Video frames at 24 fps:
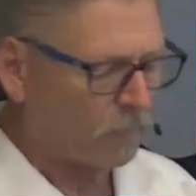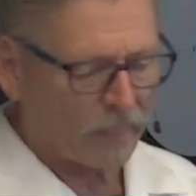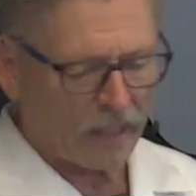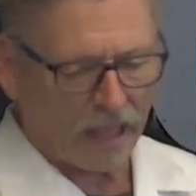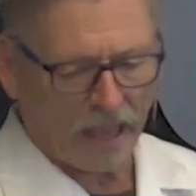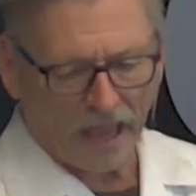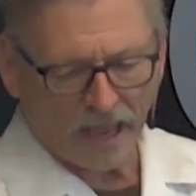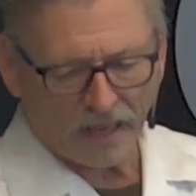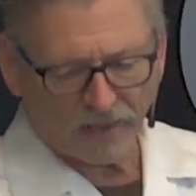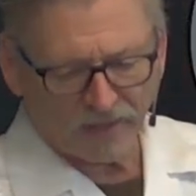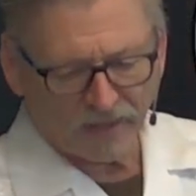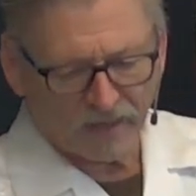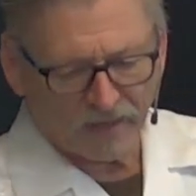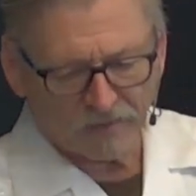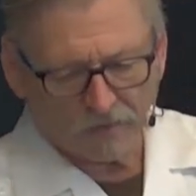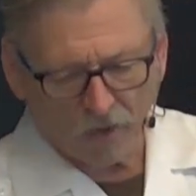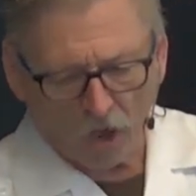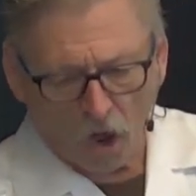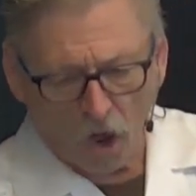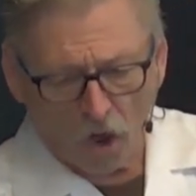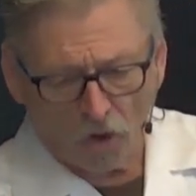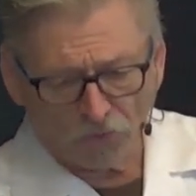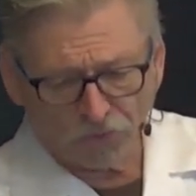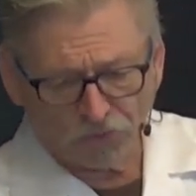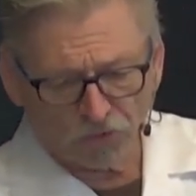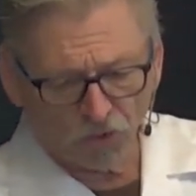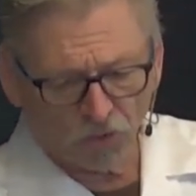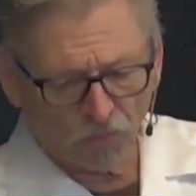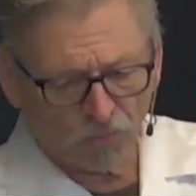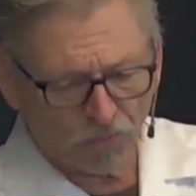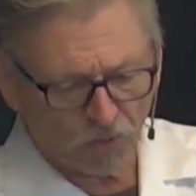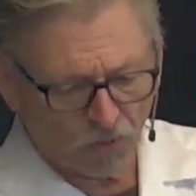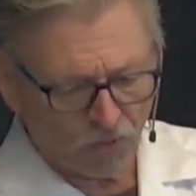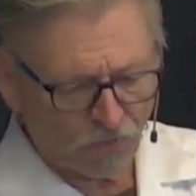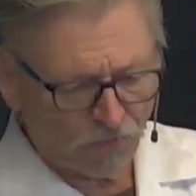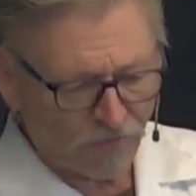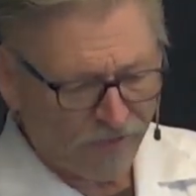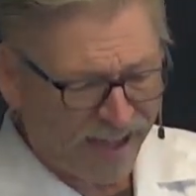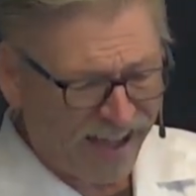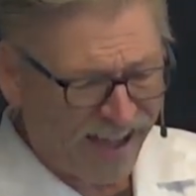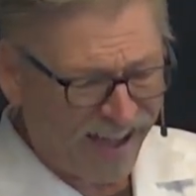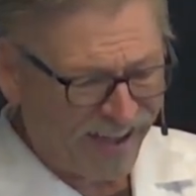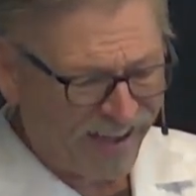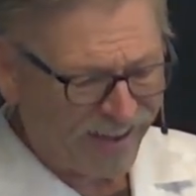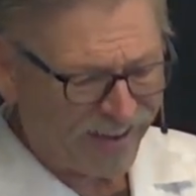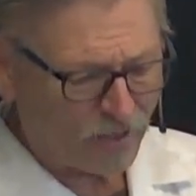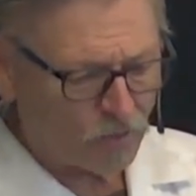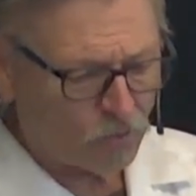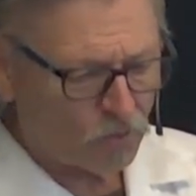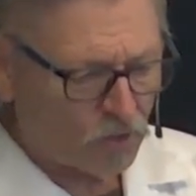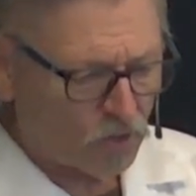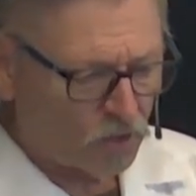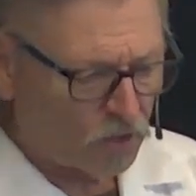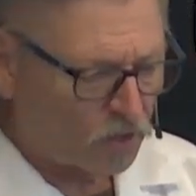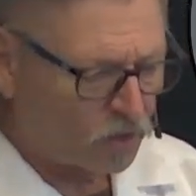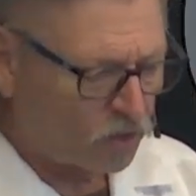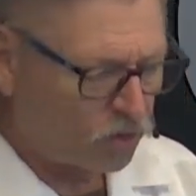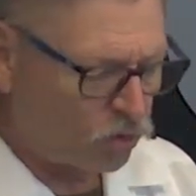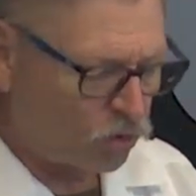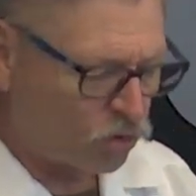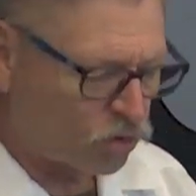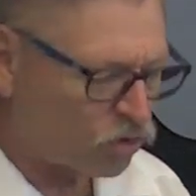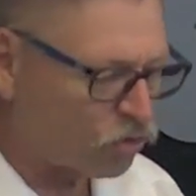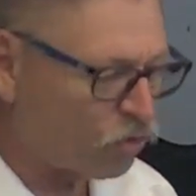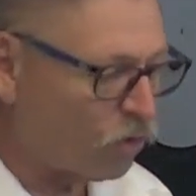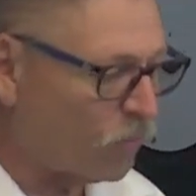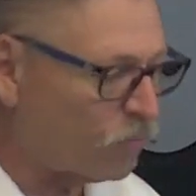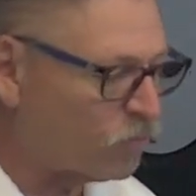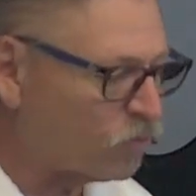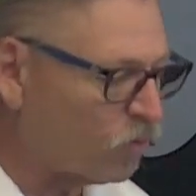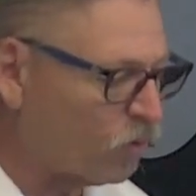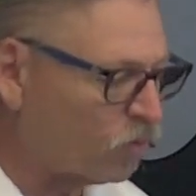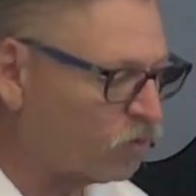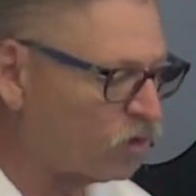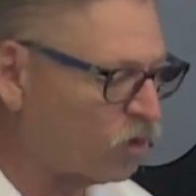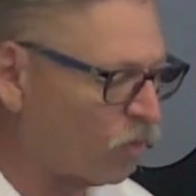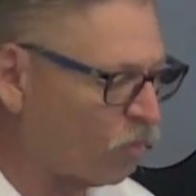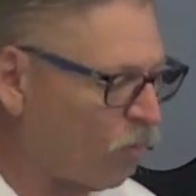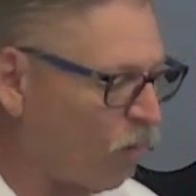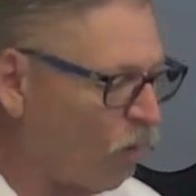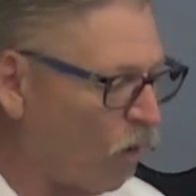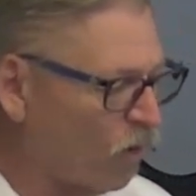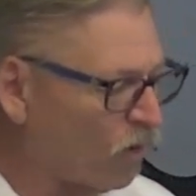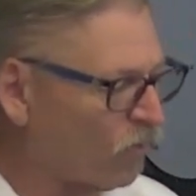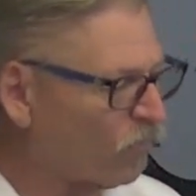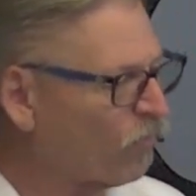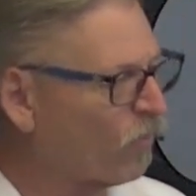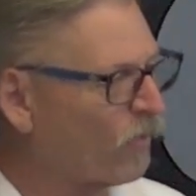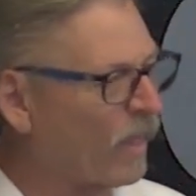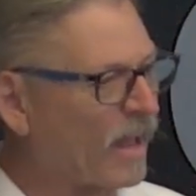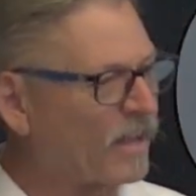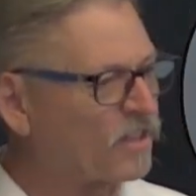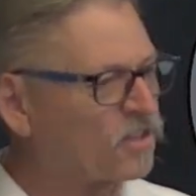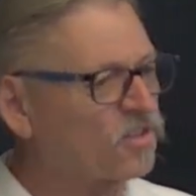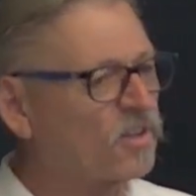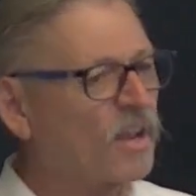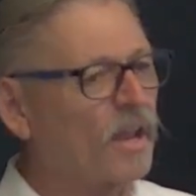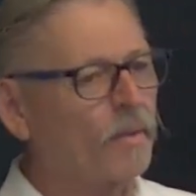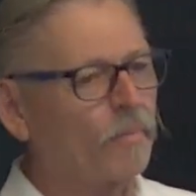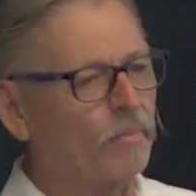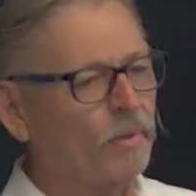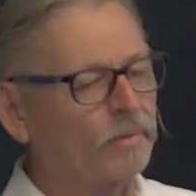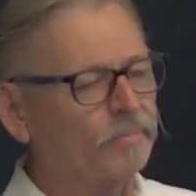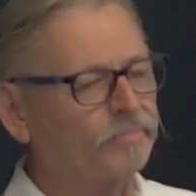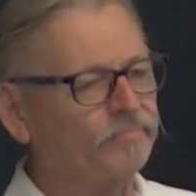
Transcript: and then also provide use scriptural support for that statement.